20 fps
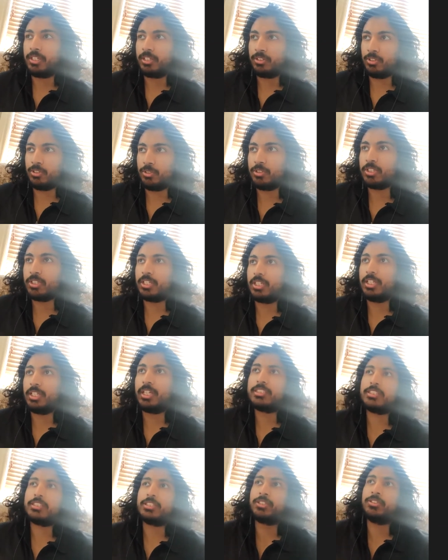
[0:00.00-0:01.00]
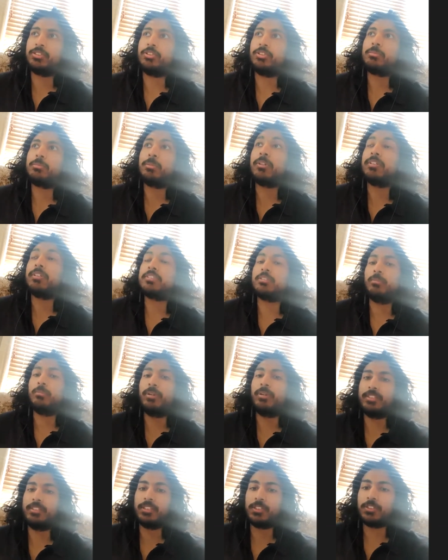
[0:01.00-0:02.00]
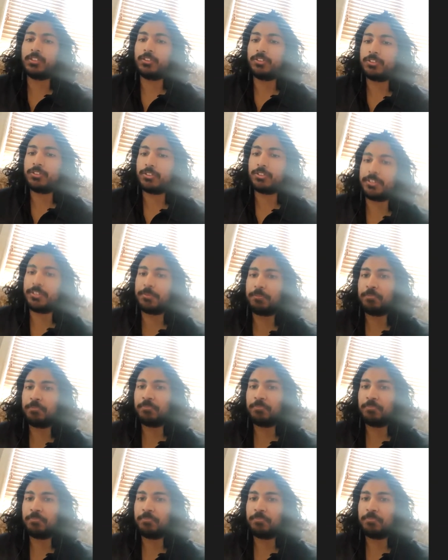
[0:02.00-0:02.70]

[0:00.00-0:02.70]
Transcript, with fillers: using Elasticsearch plus semantic search, right?